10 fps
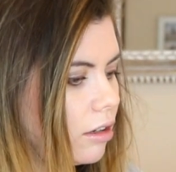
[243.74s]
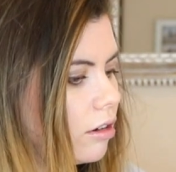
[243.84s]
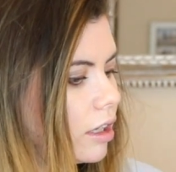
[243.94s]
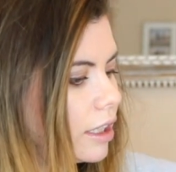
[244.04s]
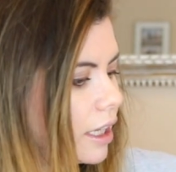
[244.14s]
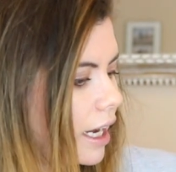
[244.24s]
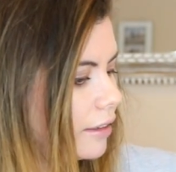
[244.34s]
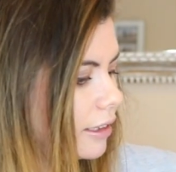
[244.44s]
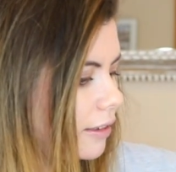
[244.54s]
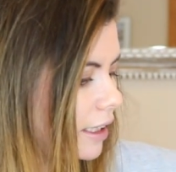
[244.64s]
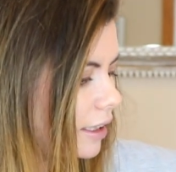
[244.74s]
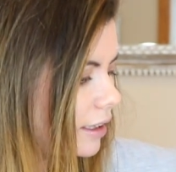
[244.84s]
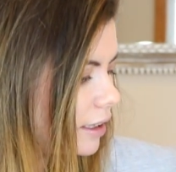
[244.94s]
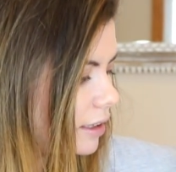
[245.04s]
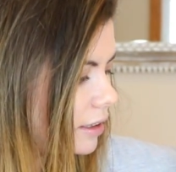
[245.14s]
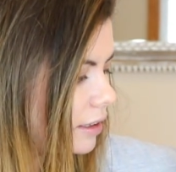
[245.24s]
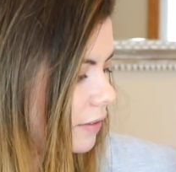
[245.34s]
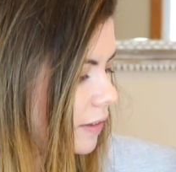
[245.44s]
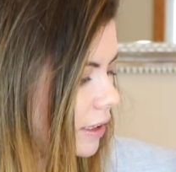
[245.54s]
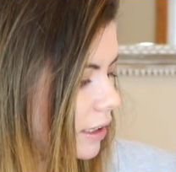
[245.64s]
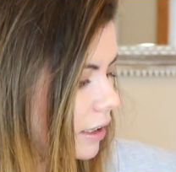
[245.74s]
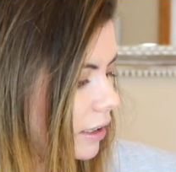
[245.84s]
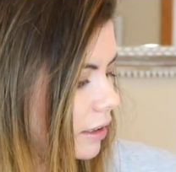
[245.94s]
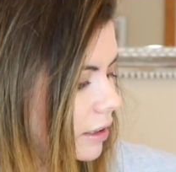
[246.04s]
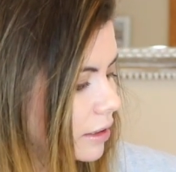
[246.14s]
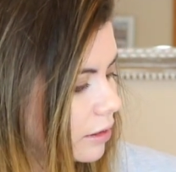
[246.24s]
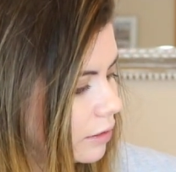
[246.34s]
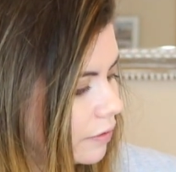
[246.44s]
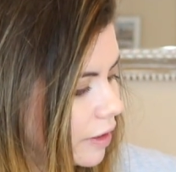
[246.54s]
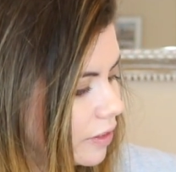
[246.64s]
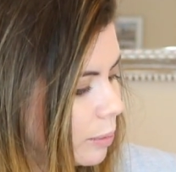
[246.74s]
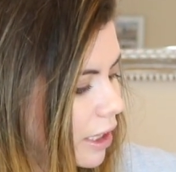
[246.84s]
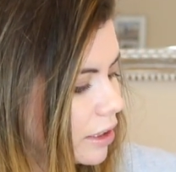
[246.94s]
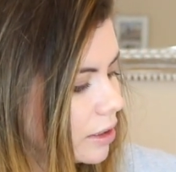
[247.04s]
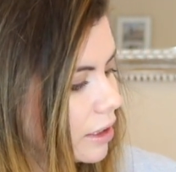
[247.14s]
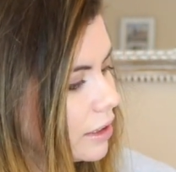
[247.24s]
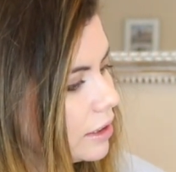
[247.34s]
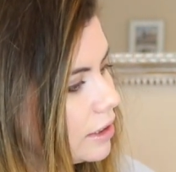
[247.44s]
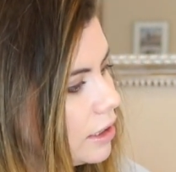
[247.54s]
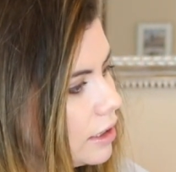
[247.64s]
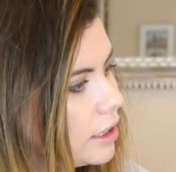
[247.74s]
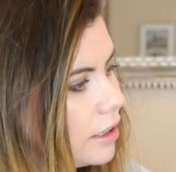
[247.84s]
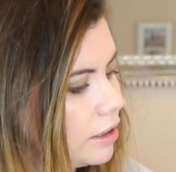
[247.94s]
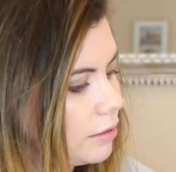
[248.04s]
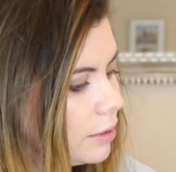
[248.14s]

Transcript: or I don't know, I like the idea of using like this little fluffy brush because it sticks on here